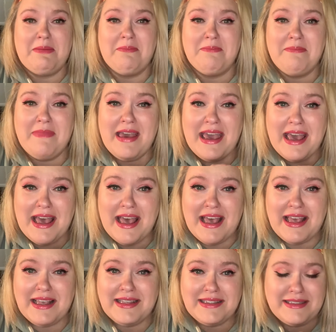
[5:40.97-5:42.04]
mess.
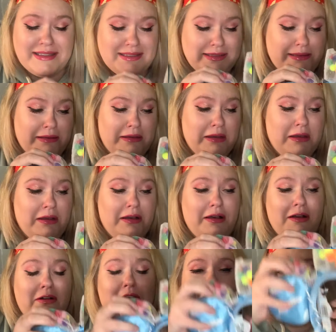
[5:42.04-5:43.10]

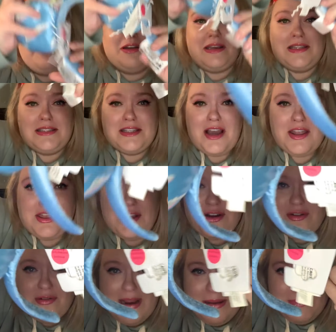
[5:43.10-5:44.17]
Look, it's got the
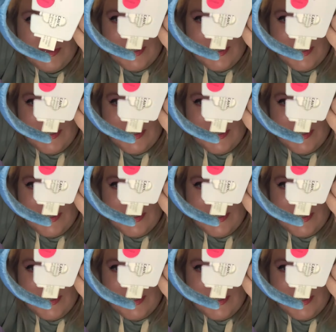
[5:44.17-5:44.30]
grape